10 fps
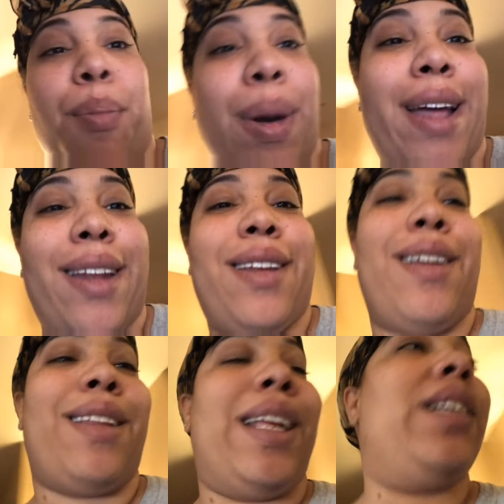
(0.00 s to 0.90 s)
But
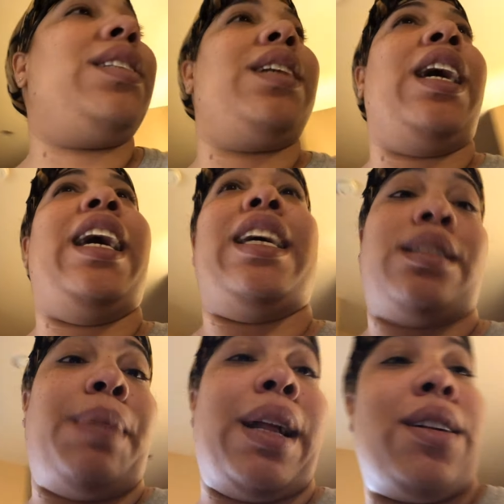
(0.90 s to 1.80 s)
this
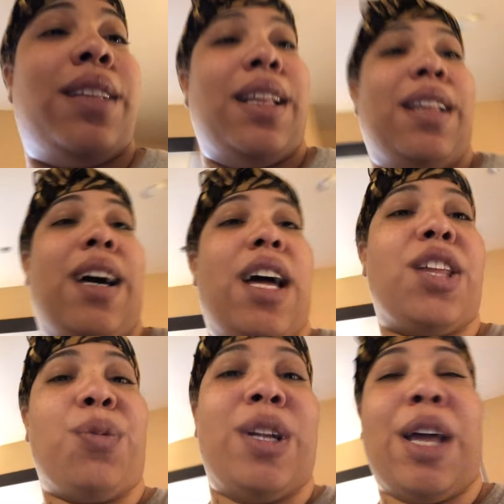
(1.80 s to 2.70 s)
is better than the
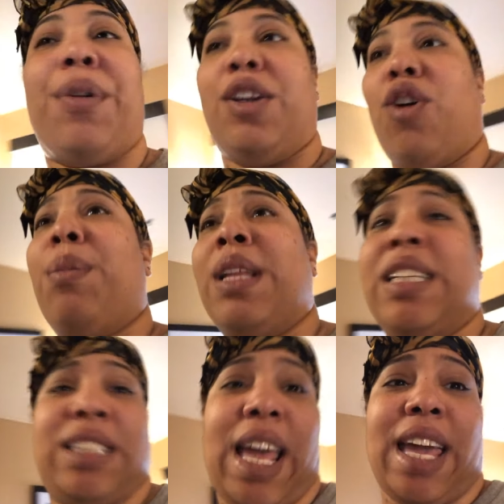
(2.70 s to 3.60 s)
other one that we normally
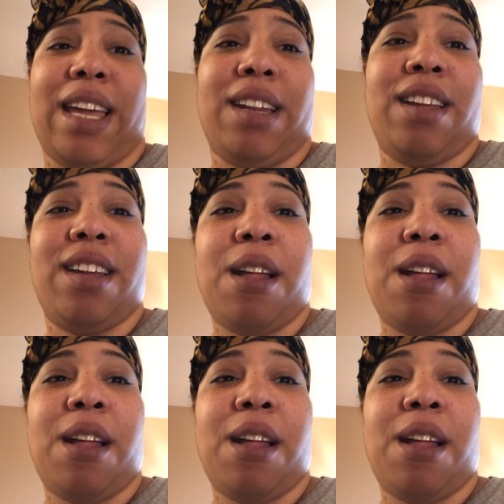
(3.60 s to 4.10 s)
stay in